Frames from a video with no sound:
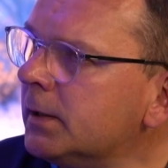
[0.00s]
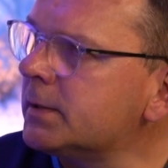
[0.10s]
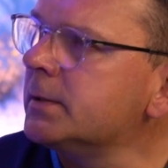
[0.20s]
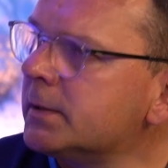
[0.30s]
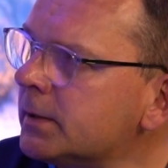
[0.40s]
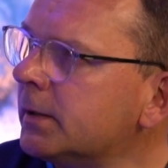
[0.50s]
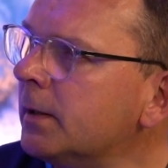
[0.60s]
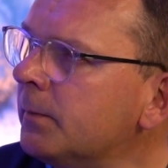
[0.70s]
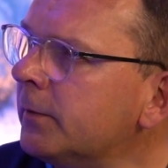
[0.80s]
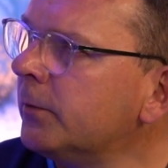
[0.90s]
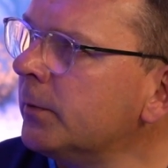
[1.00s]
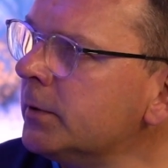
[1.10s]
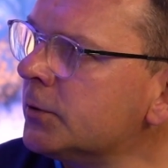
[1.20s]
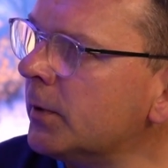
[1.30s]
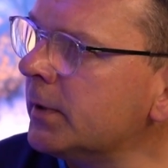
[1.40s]
listen to them before you
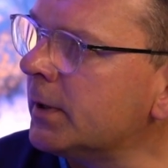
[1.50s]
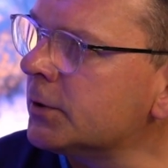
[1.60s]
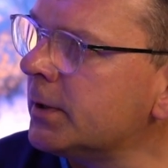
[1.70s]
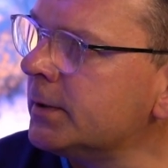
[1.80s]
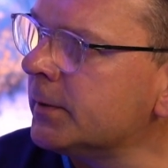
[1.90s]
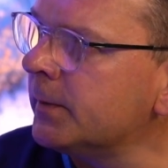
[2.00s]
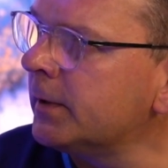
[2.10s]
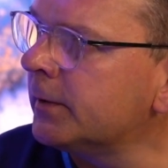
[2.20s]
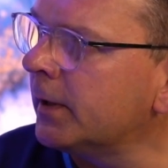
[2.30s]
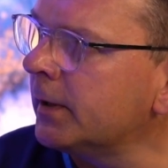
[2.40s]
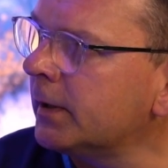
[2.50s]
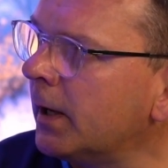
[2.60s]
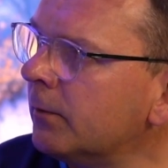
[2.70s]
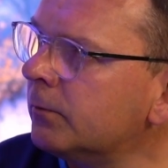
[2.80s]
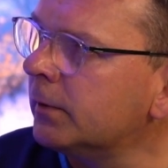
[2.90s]
try and actually do anything.
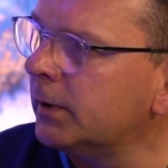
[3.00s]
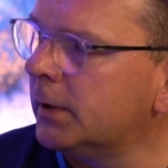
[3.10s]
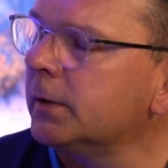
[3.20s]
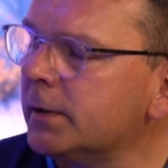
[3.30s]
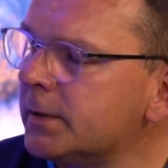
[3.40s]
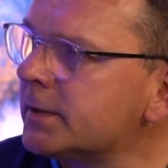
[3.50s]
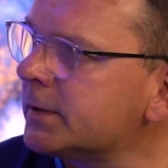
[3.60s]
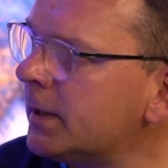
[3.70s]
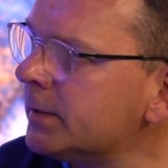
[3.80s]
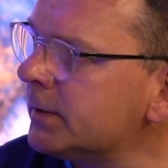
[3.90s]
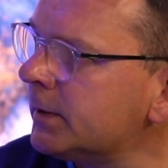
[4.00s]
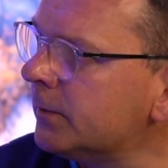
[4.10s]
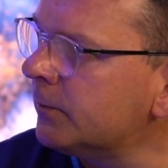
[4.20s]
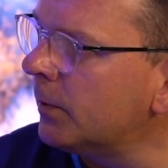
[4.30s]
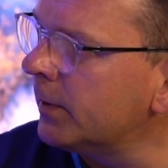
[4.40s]
Get a really good understanding
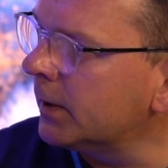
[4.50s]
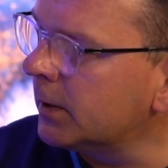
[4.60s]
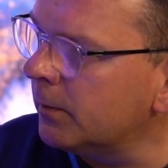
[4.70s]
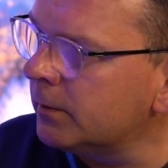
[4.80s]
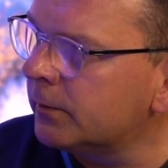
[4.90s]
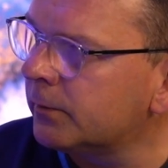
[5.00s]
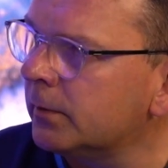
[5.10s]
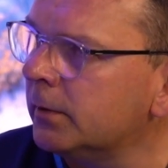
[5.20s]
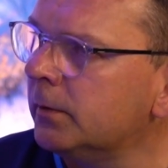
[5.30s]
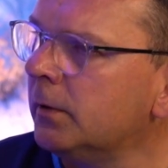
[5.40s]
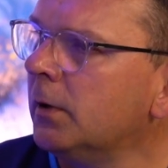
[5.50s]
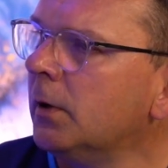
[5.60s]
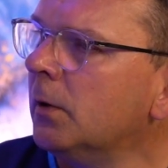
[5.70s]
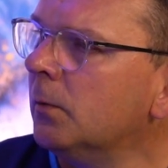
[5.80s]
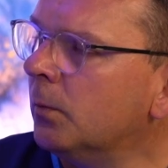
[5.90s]
of what they're going through,
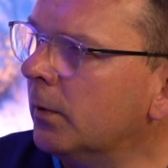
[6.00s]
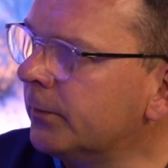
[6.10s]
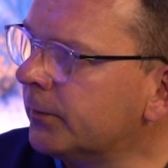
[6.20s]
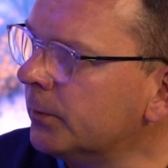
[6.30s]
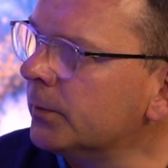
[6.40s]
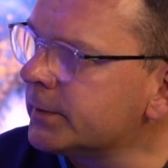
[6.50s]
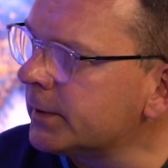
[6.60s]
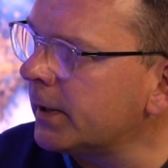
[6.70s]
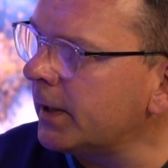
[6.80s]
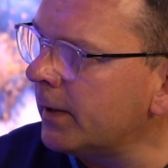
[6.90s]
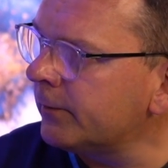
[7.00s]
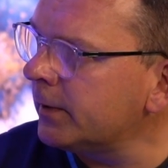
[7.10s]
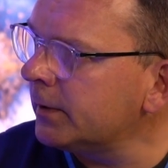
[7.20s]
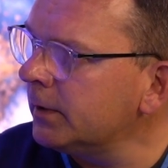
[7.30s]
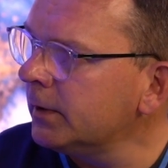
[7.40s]
what thoughts are they
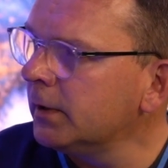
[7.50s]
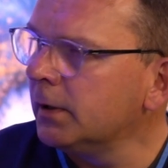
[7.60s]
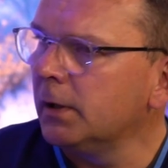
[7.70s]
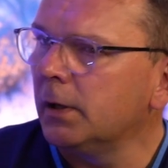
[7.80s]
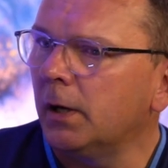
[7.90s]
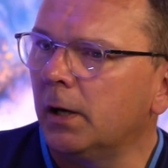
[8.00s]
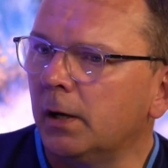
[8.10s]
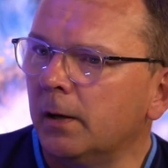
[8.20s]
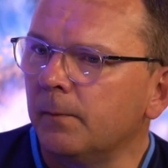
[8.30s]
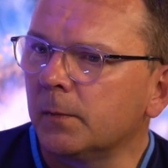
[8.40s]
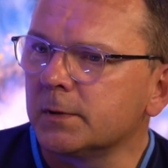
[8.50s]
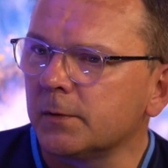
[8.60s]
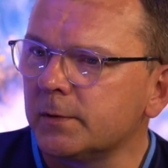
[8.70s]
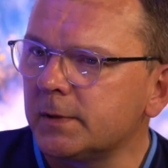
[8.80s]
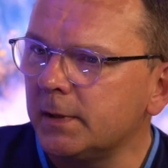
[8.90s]
having. Because
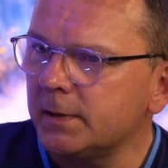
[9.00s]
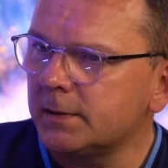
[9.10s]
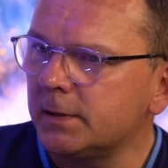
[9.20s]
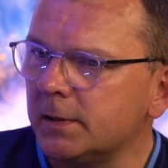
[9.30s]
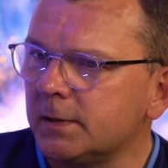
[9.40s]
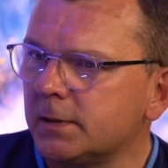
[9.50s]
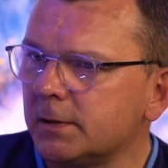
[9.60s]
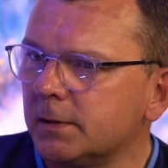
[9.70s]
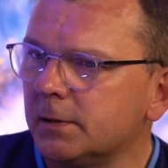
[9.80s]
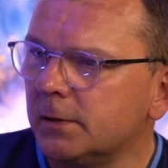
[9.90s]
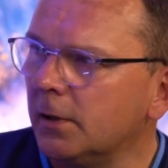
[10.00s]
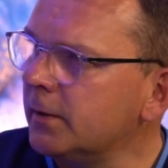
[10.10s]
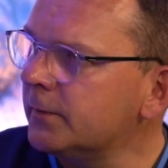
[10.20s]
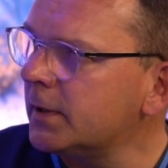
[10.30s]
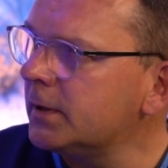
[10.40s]
obviously this, like
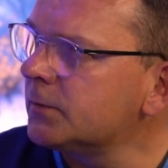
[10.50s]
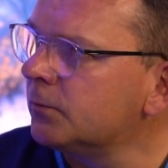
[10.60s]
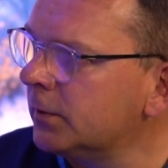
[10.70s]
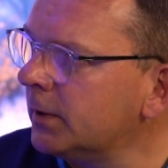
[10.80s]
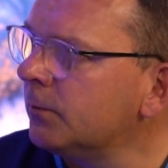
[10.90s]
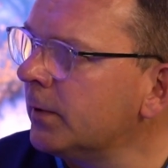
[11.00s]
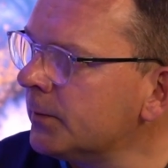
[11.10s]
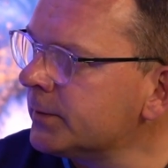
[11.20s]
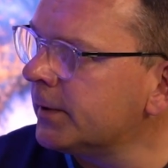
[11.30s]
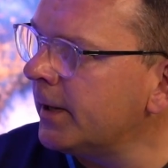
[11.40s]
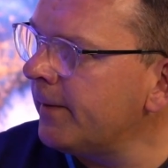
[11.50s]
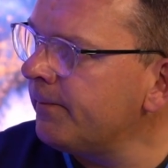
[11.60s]
you've said, is really real to them.